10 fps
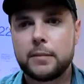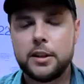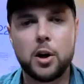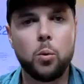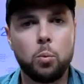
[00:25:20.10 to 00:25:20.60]

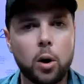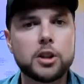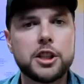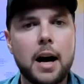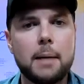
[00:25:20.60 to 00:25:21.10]
you know,
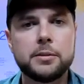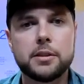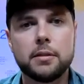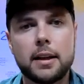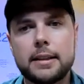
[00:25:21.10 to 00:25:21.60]
workshops
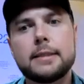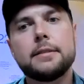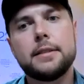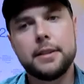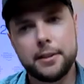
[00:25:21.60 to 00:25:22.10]
and like,
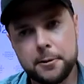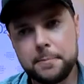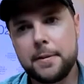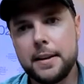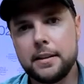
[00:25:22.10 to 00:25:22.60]
you know,
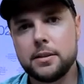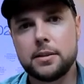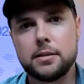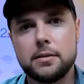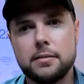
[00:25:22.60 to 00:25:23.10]

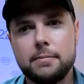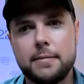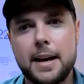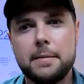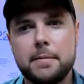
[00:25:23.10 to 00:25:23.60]
things
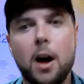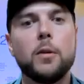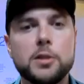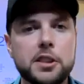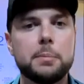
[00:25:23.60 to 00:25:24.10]
that
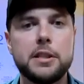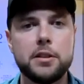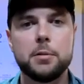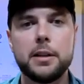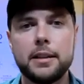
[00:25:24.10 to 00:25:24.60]
others can be
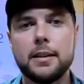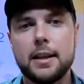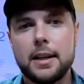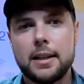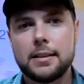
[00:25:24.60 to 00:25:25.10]
doing
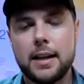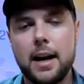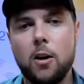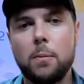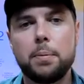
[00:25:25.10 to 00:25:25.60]
to
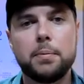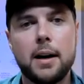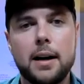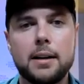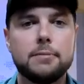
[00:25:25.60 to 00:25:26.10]
help,
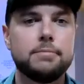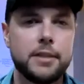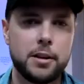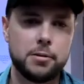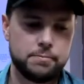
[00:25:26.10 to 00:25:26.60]
uh,
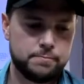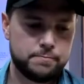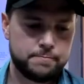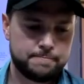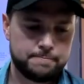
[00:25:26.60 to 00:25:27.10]
you know,
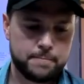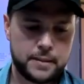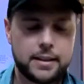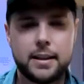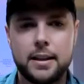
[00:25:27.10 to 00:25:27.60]

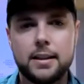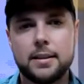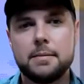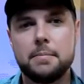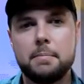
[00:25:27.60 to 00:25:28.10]

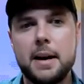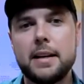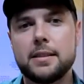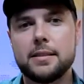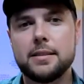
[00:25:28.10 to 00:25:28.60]

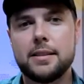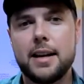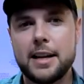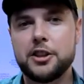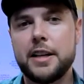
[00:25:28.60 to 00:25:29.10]
make
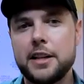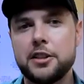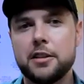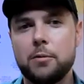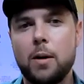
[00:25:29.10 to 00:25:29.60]

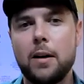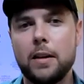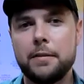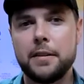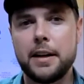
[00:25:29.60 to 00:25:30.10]
education of
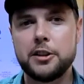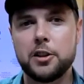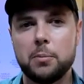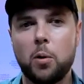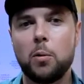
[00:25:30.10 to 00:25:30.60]
wildlife and
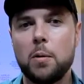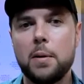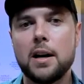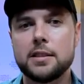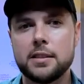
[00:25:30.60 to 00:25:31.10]
nature more
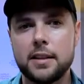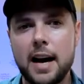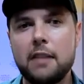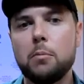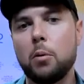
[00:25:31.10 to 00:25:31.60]
robust and
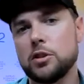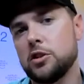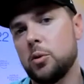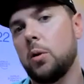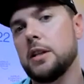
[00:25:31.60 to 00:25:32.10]
have more
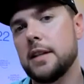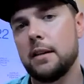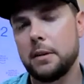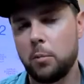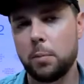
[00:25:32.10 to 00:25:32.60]

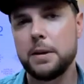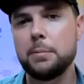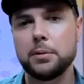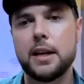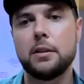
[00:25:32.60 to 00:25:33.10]
storytelling, more
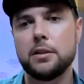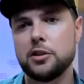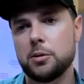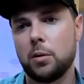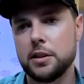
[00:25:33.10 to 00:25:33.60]
people telling these
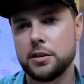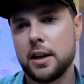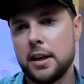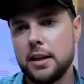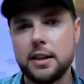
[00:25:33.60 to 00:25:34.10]
stories
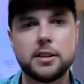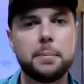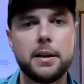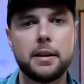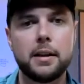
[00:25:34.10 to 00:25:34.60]
is
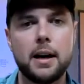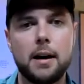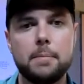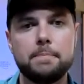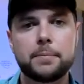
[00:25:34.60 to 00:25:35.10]
a big
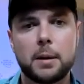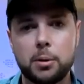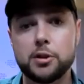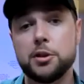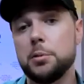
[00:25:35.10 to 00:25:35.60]
um,
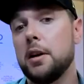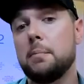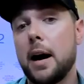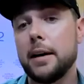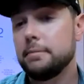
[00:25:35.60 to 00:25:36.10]
pursuit of
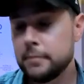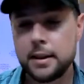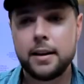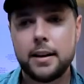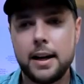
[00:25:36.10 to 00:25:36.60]
mine
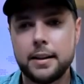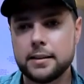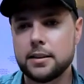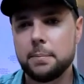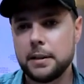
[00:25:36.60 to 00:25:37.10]
and
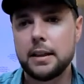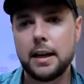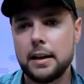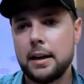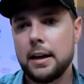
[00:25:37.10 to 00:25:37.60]
it's something
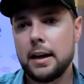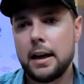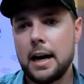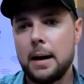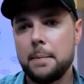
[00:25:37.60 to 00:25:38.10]
that
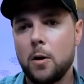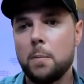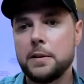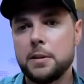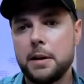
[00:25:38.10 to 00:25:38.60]
I'm
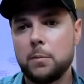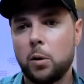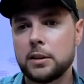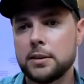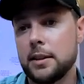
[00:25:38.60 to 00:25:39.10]
hoping to make
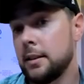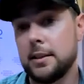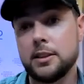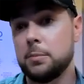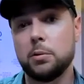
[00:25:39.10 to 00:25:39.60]
more
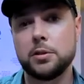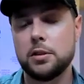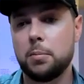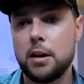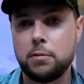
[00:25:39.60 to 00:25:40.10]
accessible to
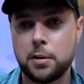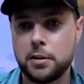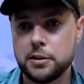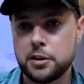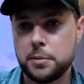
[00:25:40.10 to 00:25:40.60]
the Brave
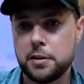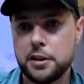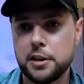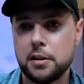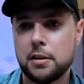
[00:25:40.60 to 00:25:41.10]
Wilderness community
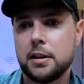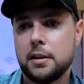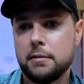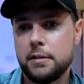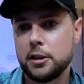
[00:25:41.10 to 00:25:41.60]
here
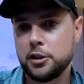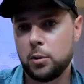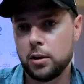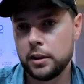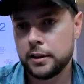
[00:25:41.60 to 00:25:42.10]
very
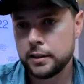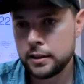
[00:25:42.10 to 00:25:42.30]
shortly.